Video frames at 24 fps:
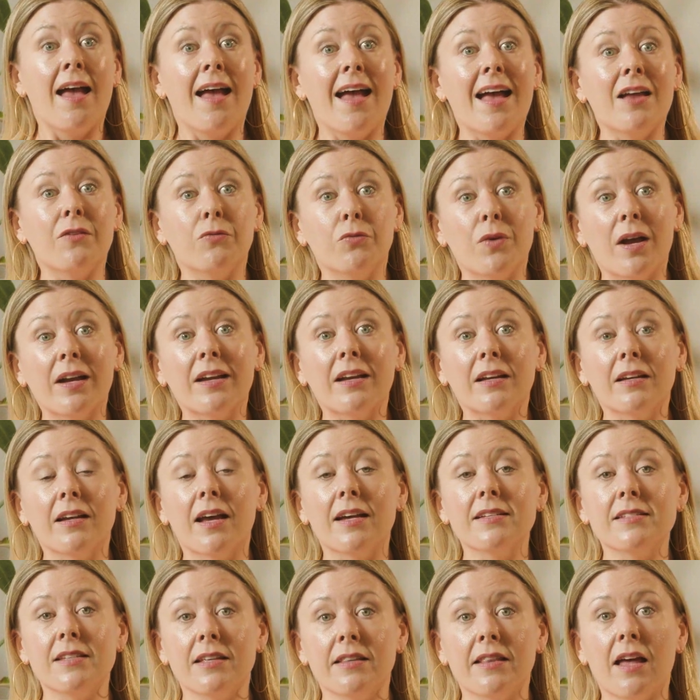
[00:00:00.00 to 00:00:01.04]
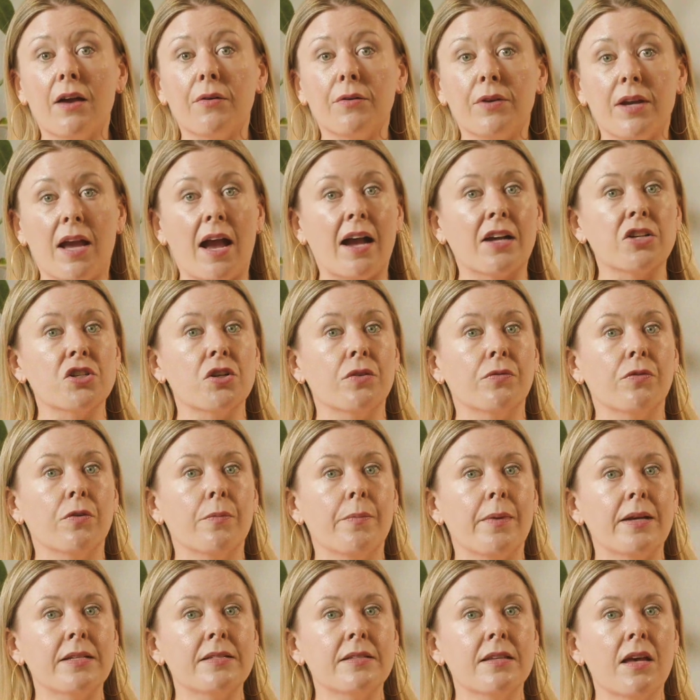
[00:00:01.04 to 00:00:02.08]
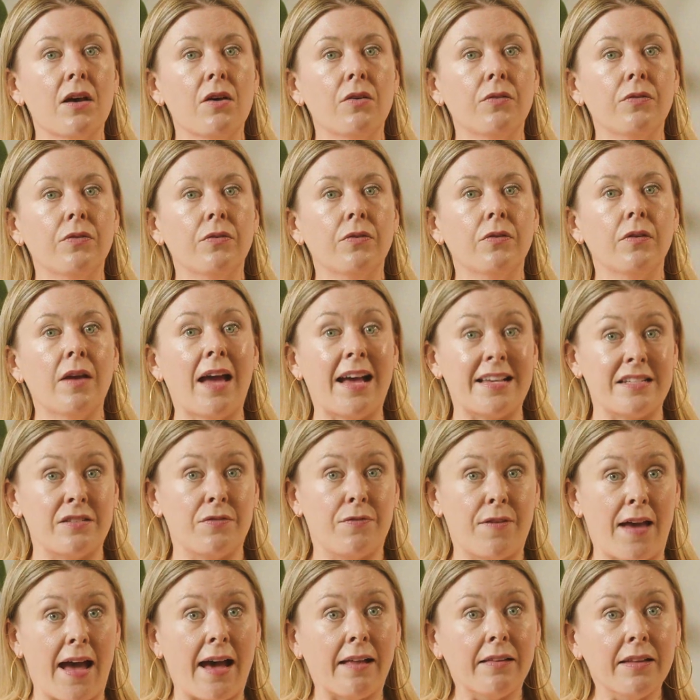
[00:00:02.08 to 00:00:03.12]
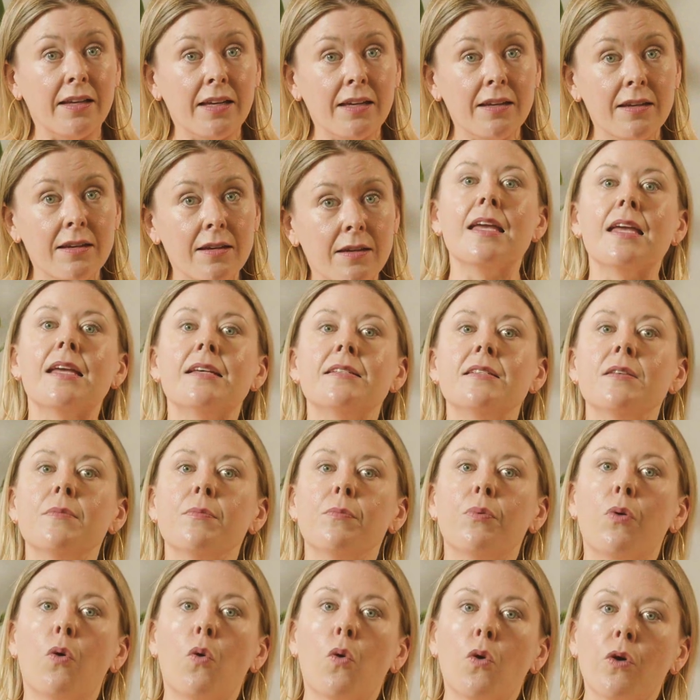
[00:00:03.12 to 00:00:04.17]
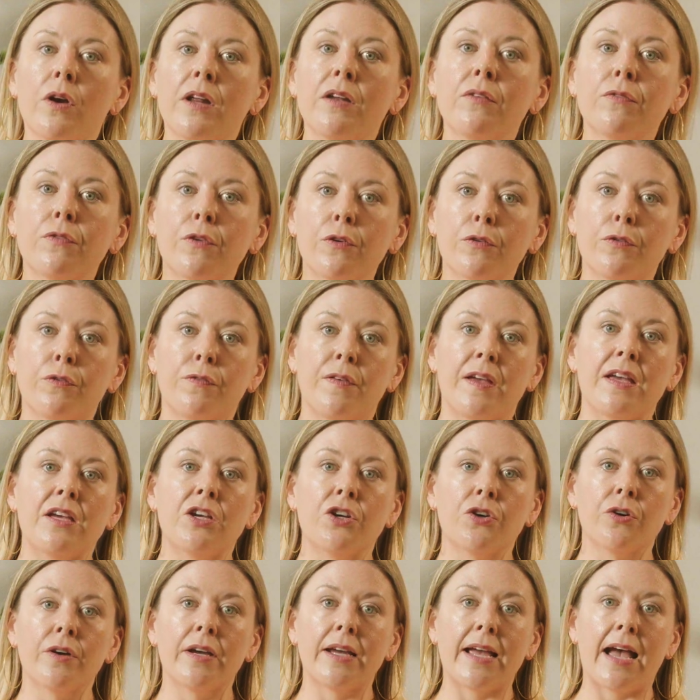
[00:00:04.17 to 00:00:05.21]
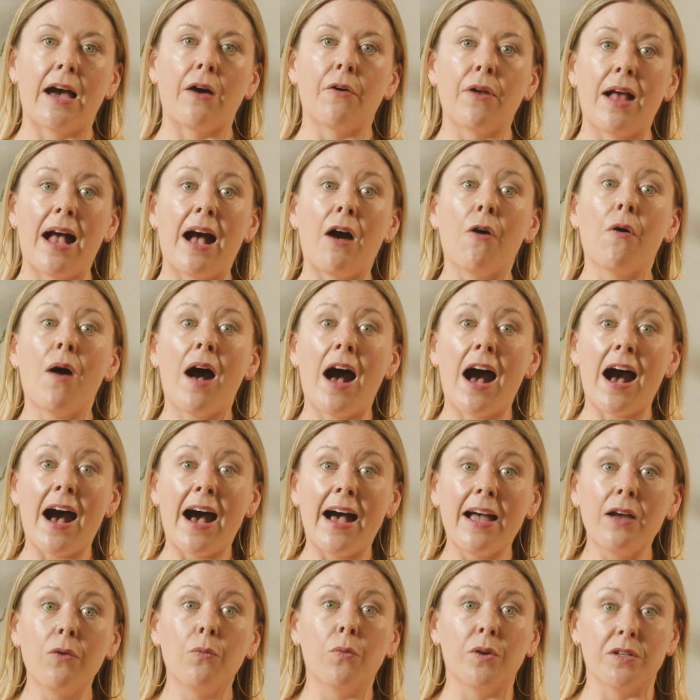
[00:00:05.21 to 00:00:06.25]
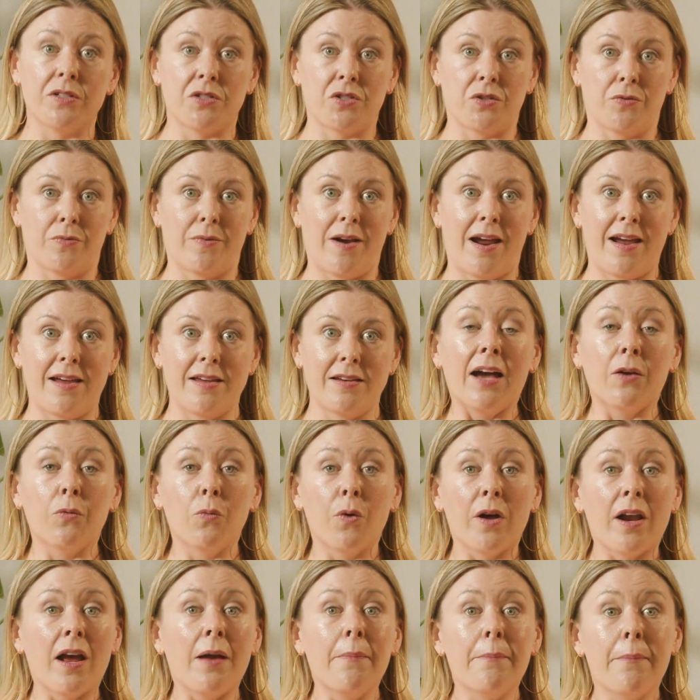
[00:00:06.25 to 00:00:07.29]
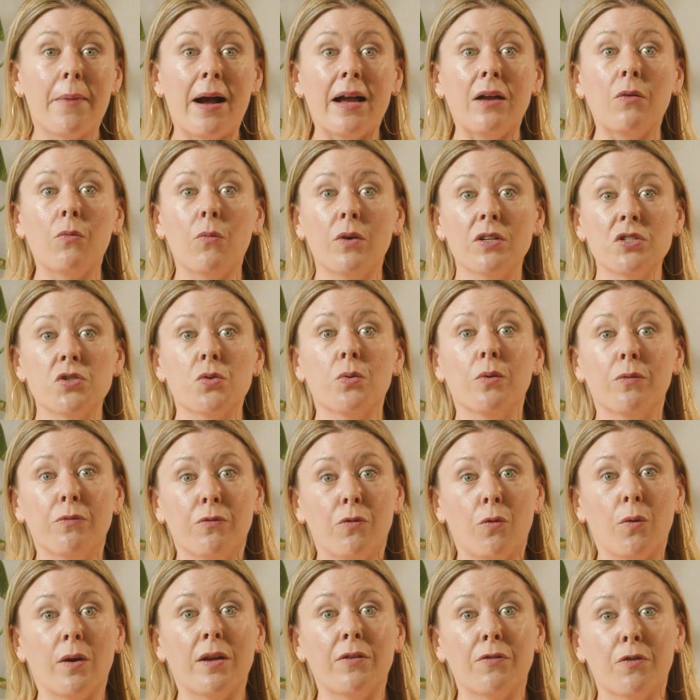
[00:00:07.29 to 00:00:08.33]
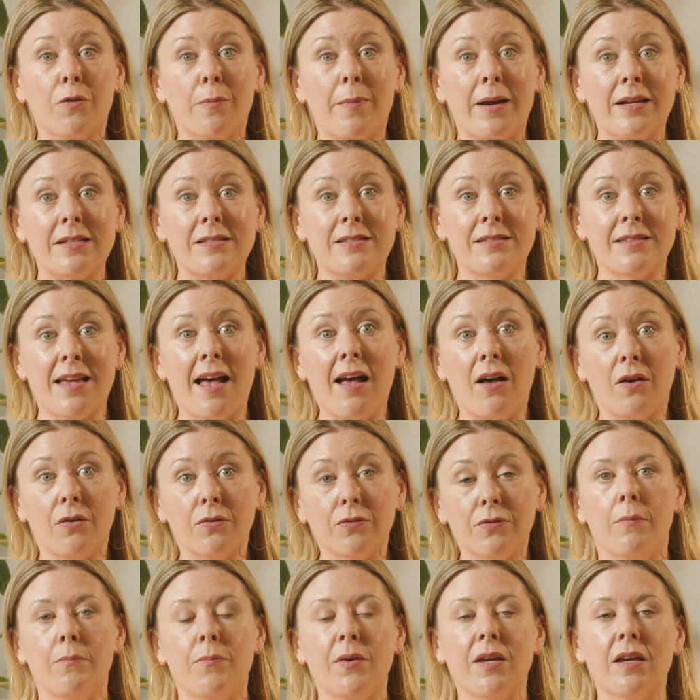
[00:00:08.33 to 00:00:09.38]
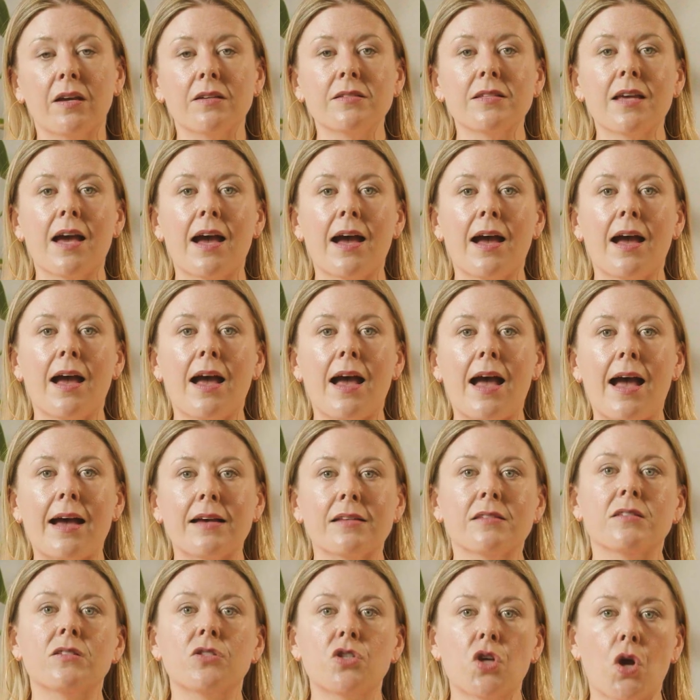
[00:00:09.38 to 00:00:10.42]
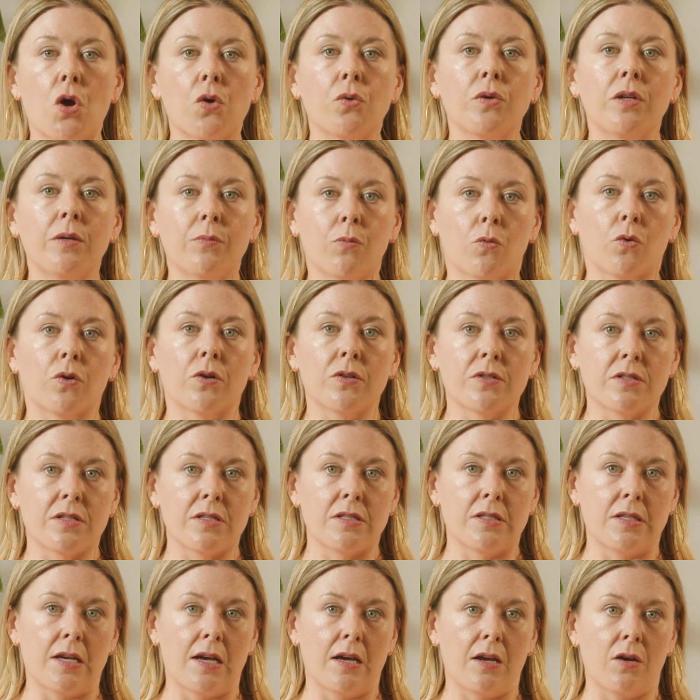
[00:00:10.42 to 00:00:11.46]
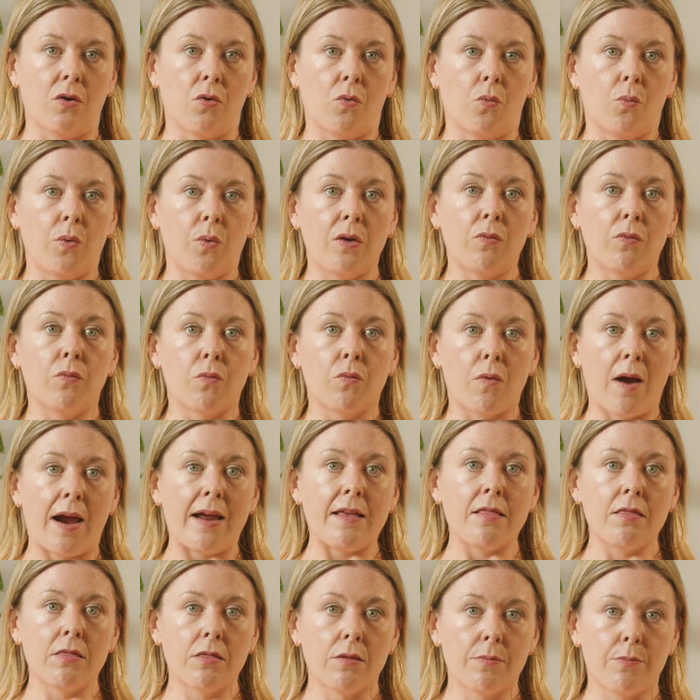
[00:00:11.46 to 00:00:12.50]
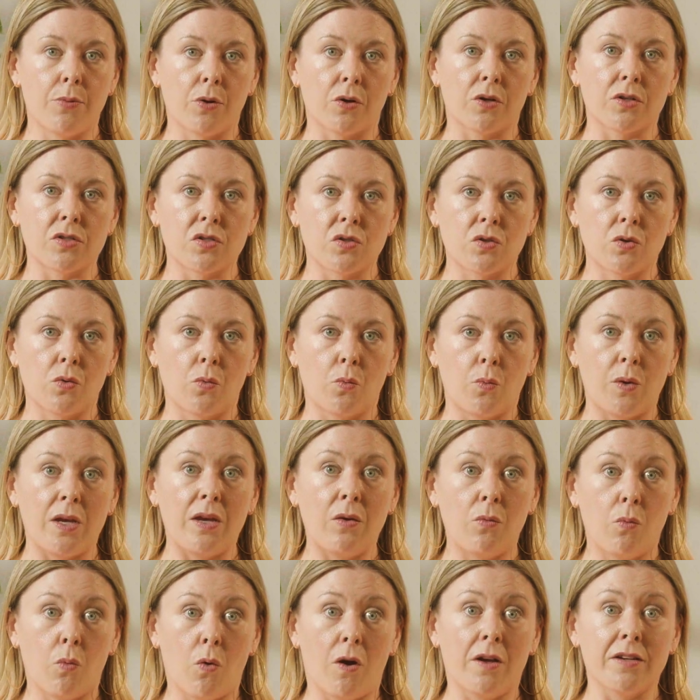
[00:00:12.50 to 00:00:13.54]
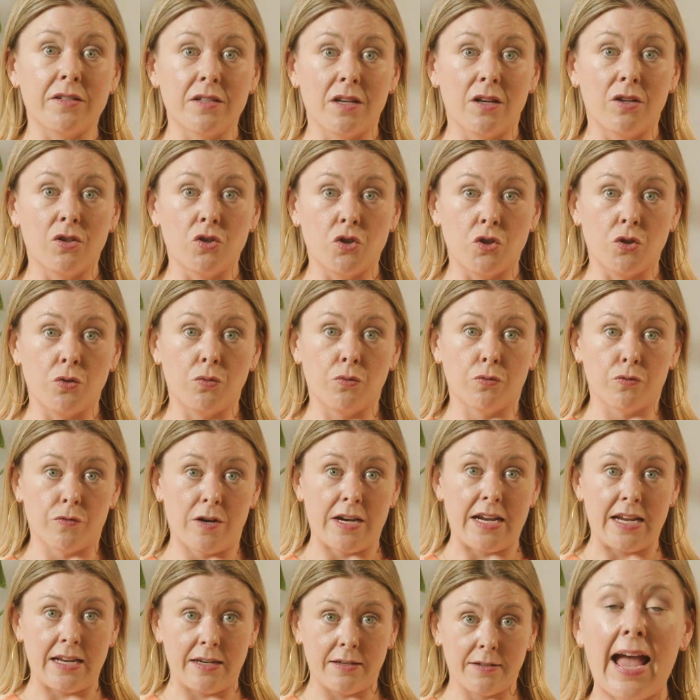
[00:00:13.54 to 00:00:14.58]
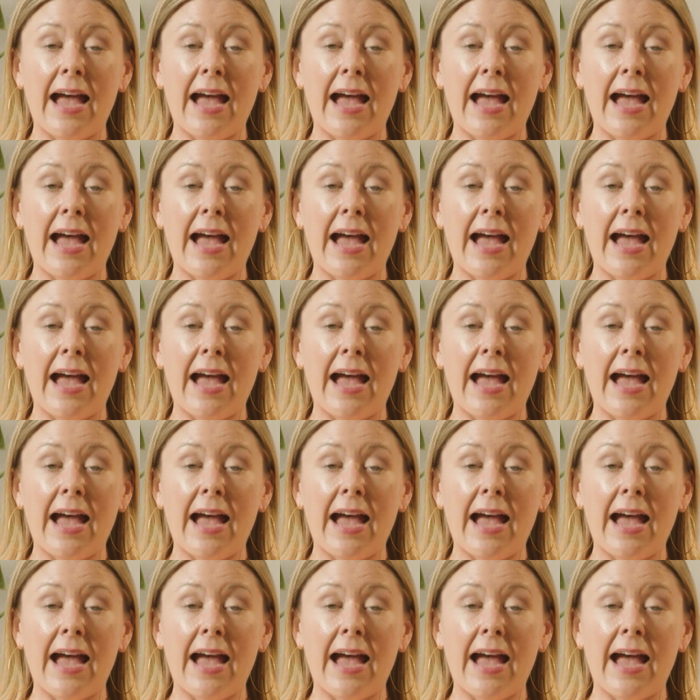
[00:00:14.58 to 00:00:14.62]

And recognizing that reaction from myself as valid is important for figuring out how I want to write and what I might want to avoid for myself. Because as Toni Morrison said, we write the books we want to read.